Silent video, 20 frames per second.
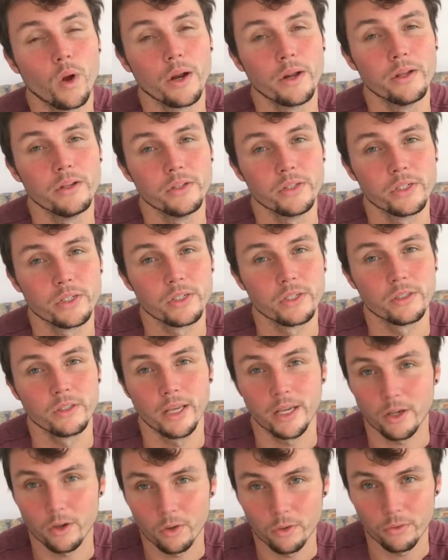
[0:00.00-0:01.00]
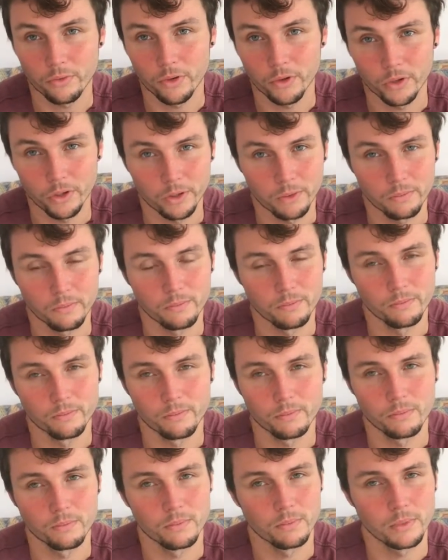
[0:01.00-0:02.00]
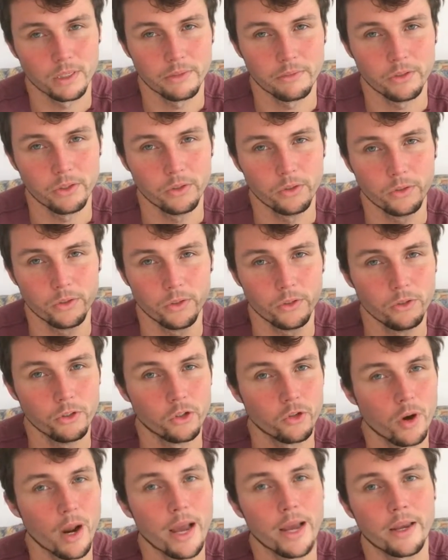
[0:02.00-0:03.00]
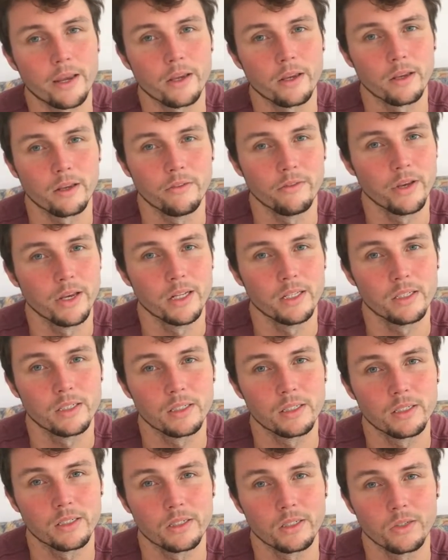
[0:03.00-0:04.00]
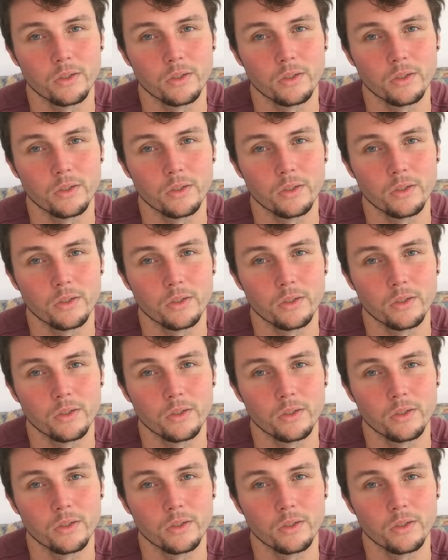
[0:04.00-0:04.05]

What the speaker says: runners. They're good for if you do track events,